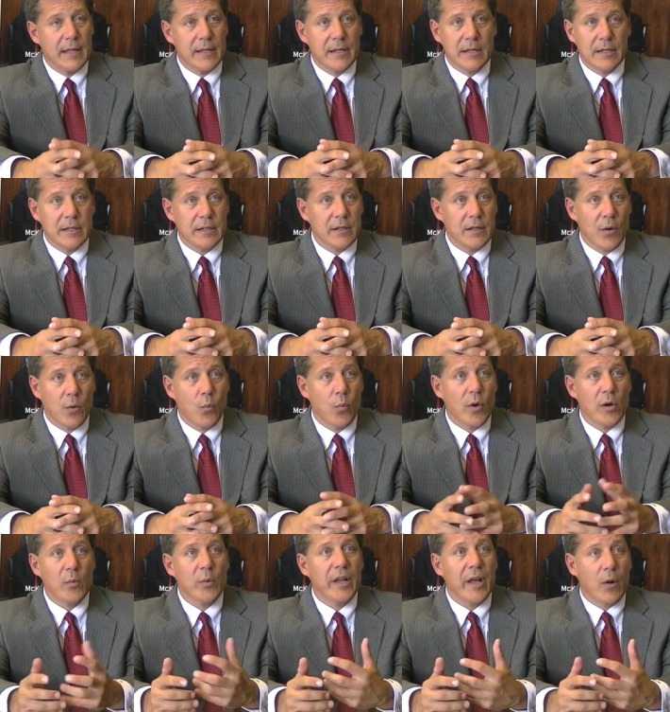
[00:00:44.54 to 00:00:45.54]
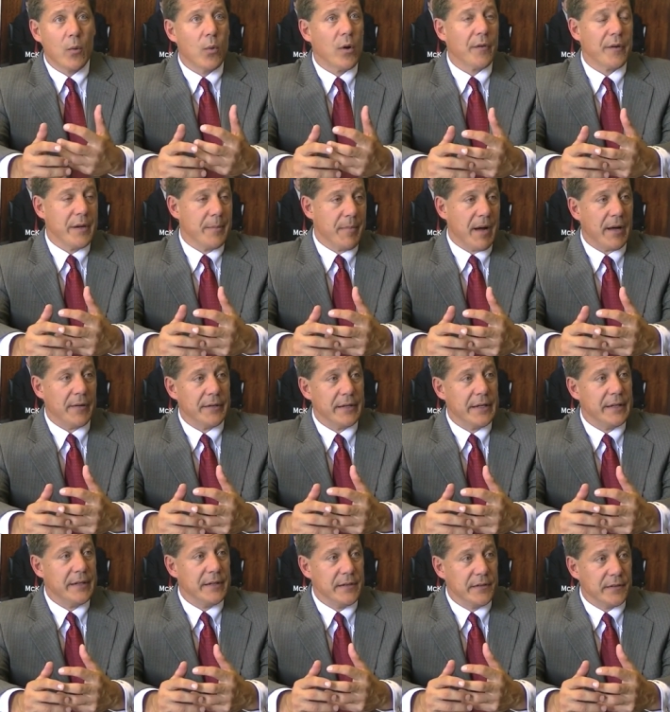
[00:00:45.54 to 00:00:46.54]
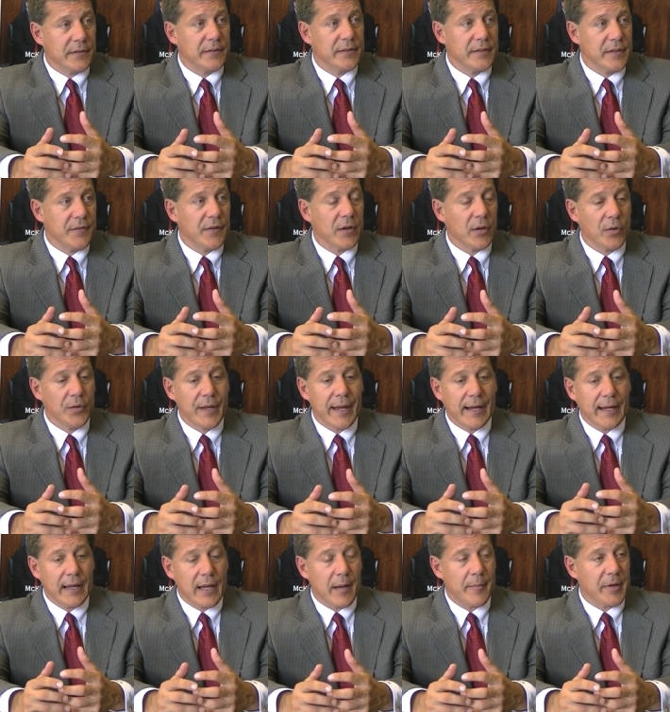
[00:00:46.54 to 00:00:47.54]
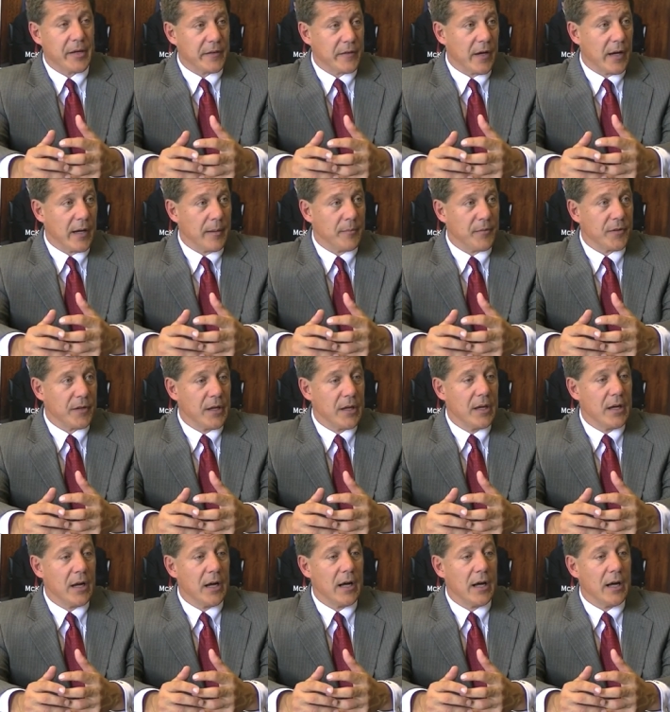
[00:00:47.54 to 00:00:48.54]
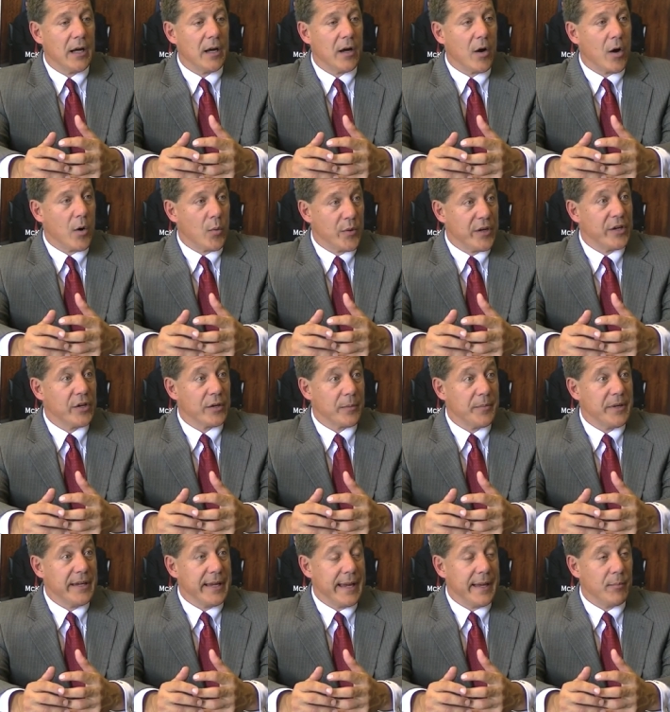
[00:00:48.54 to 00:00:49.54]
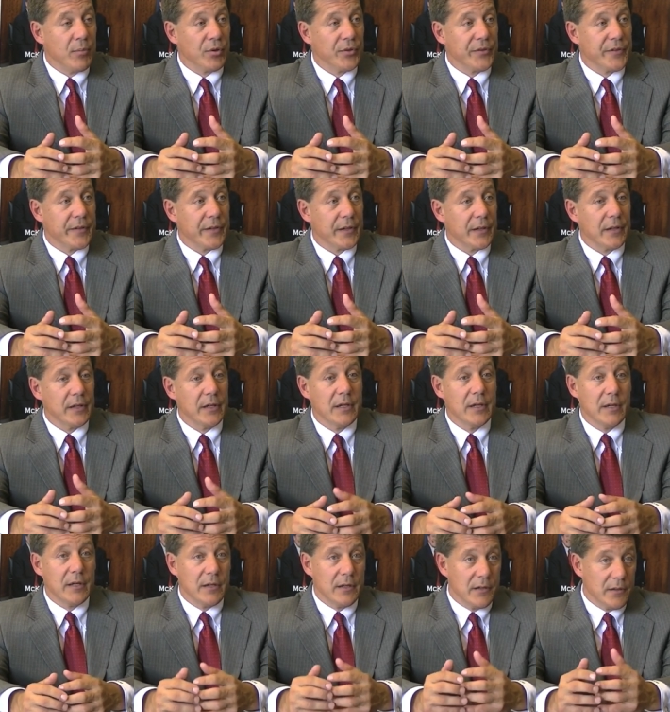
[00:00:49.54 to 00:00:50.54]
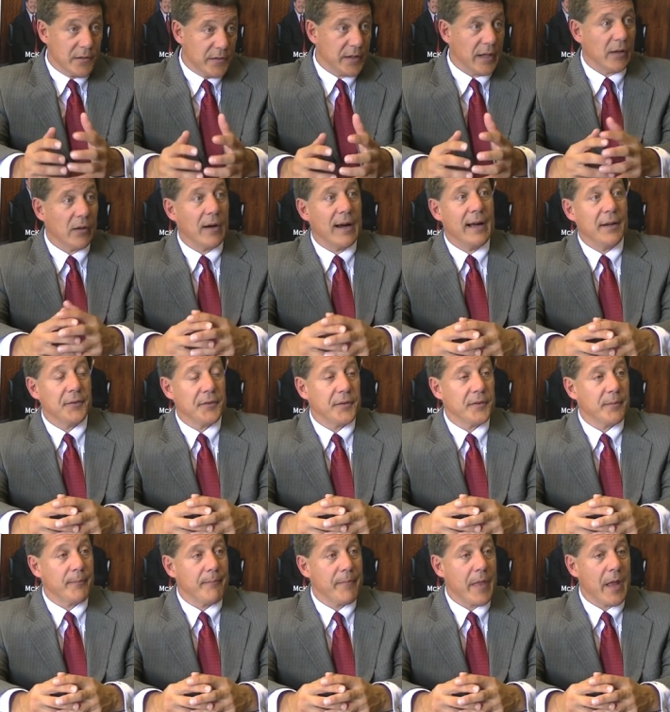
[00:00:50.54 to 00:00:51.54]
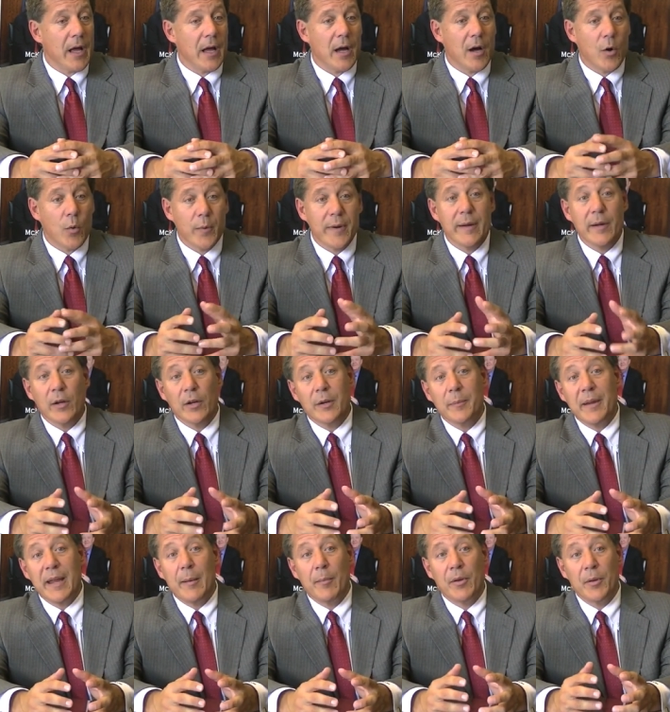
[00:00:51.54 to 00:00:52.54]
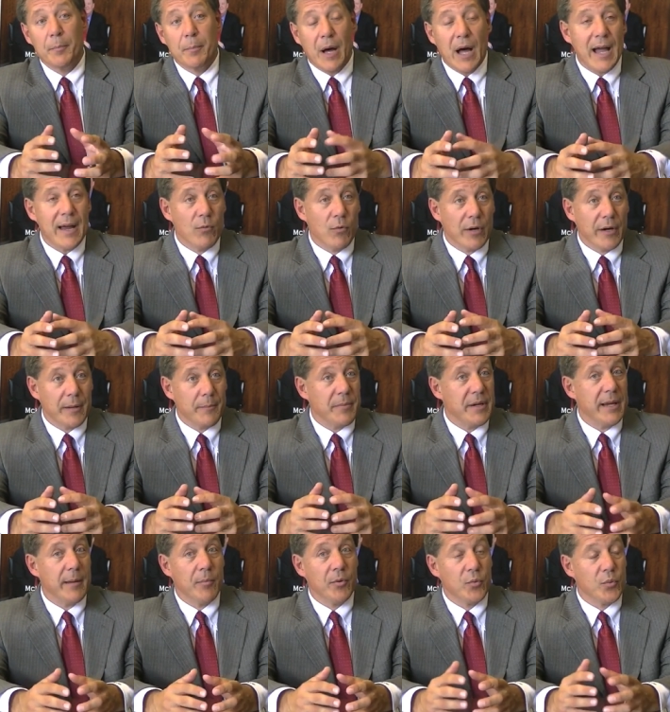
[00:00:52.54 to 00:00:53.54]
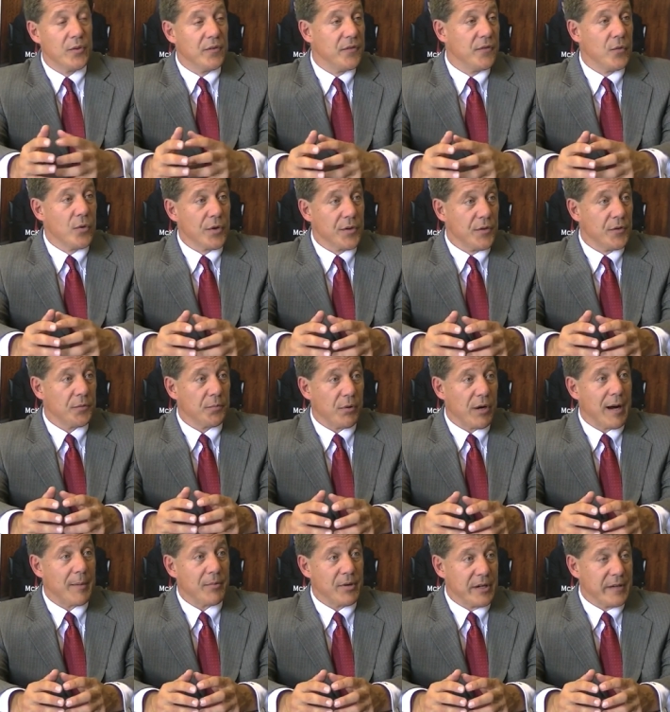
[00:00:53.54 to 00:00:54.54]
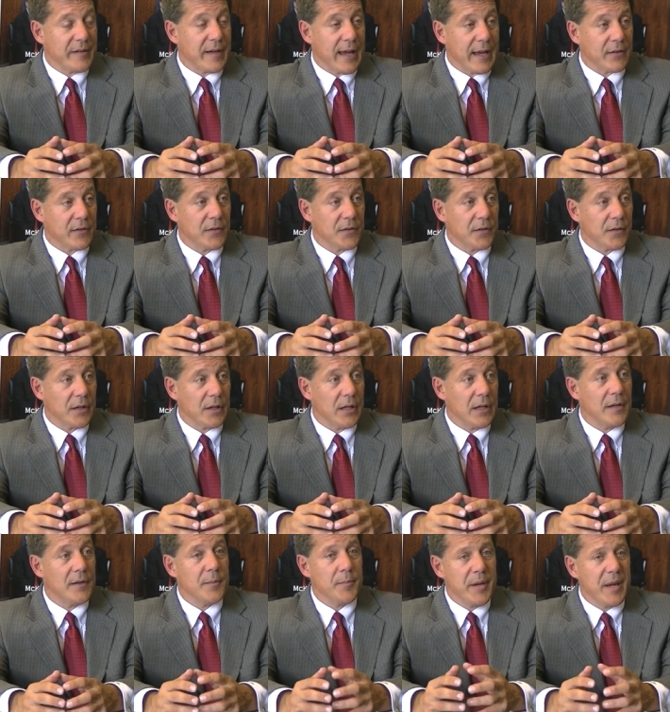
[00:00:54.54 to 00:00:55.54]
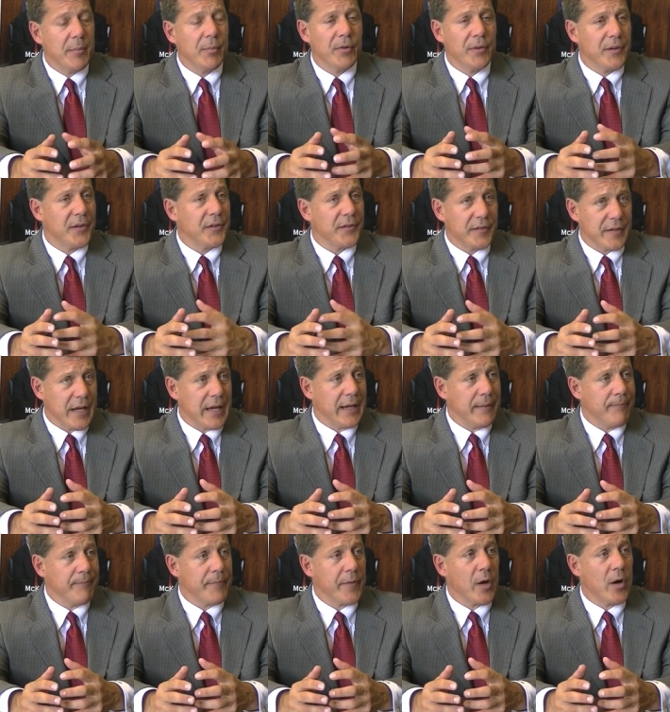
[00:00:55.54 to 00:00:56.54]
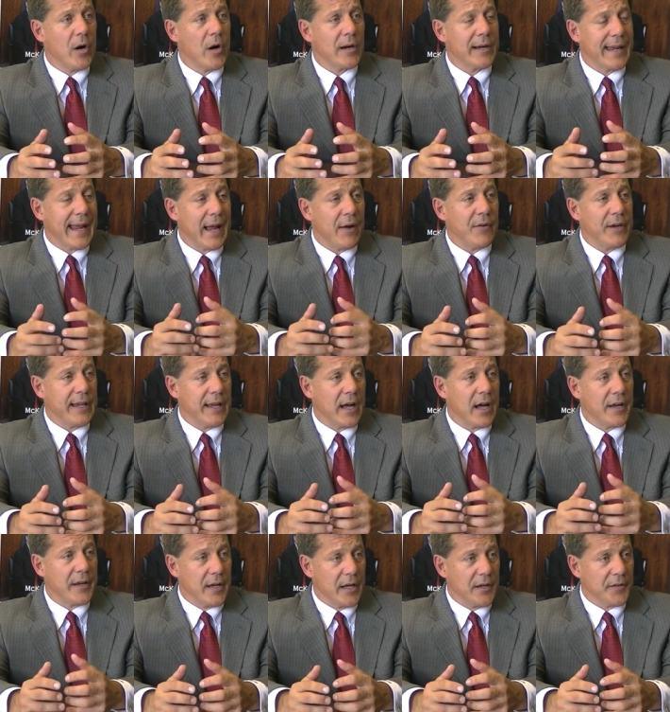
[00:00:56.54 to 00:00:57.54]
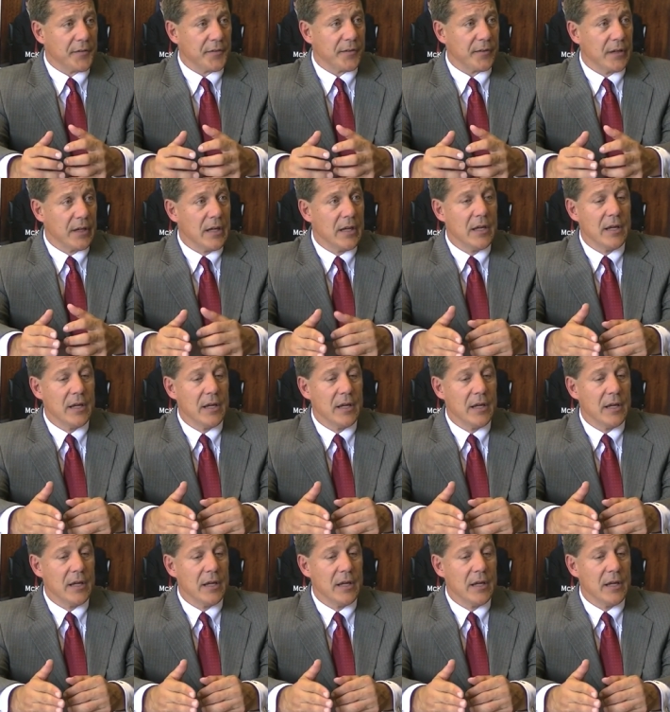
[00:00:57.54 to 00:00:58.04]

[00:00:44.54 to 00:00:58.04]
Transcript: You, you, know, what do we all worry about in these difficult economic times? Uh, are we going to be able to sell our houses? Uh, are we going to be able to buy one and be able to afford those property taxes? Uh, the people of the state are, are counting on us